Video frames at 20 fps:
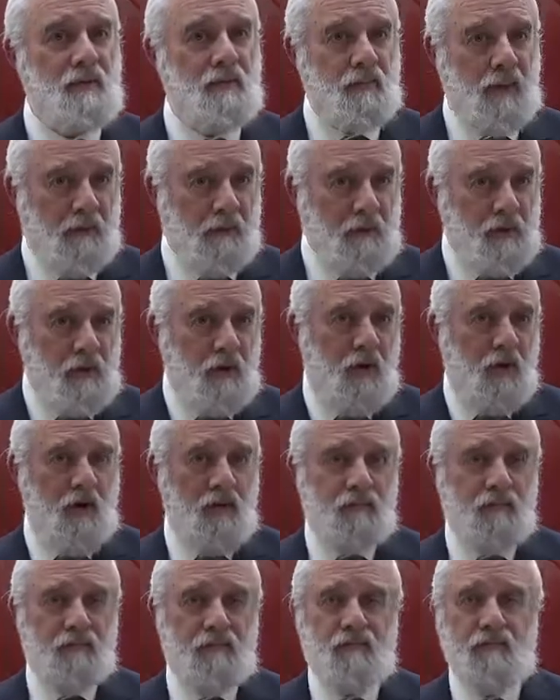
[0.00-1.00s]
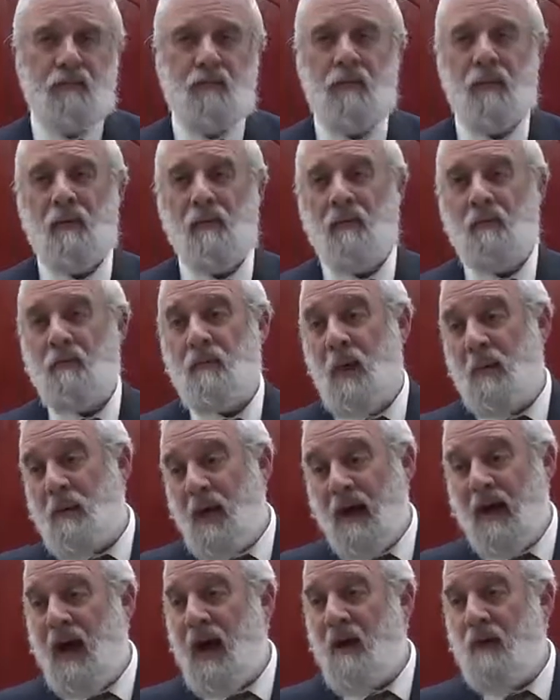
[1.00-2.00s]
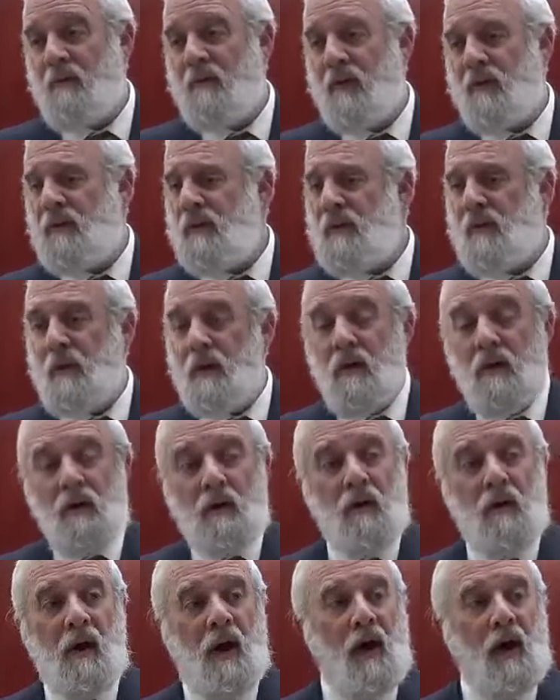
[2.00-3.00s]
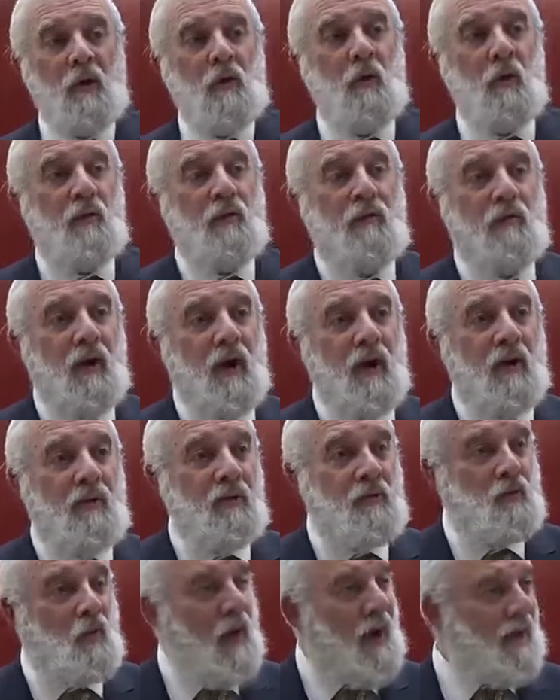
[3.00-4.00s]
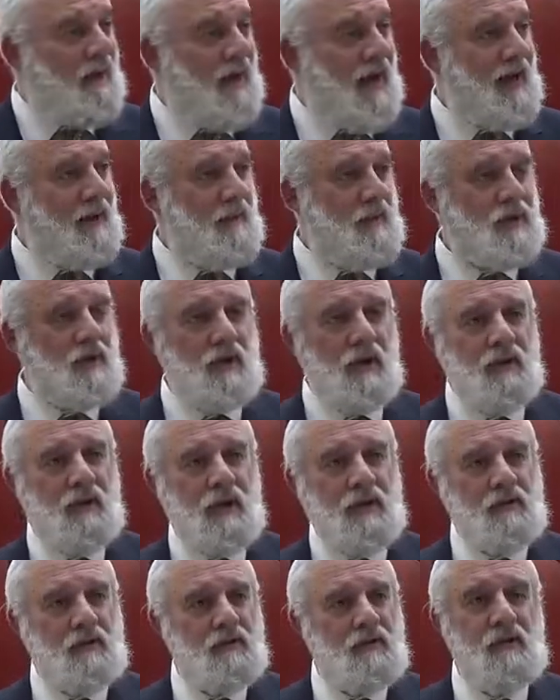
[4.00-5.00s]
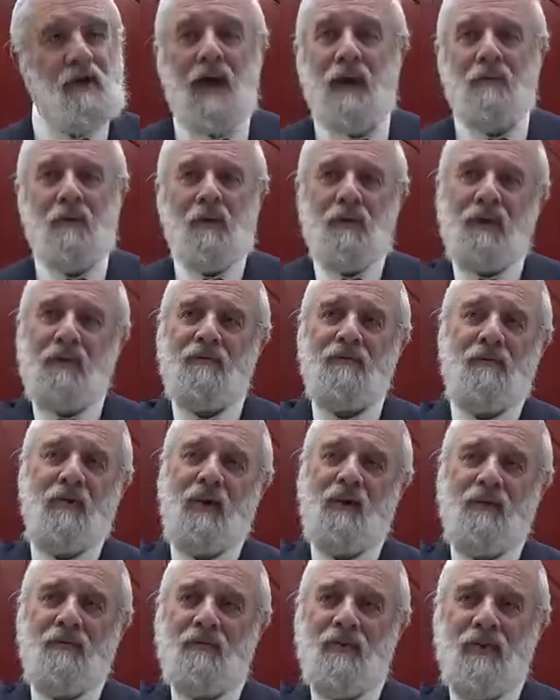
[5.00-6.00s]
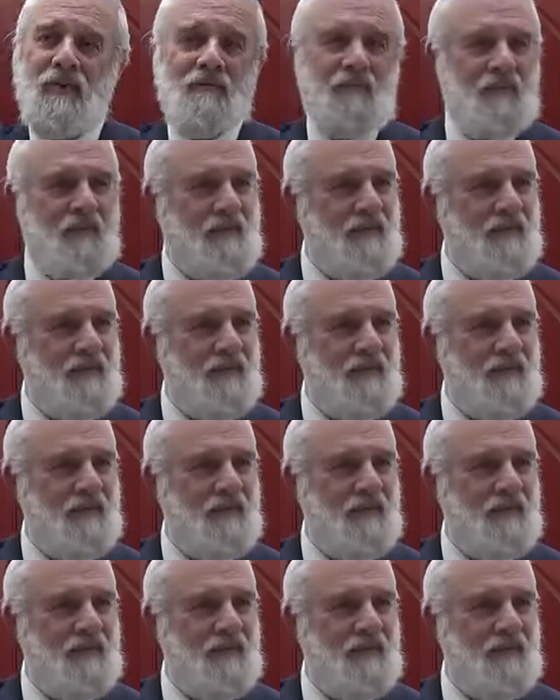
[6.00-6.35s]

People saw him, maybe a caravan. Aren't you afraid? There's wild animals in the desert. I'm only afraid of him.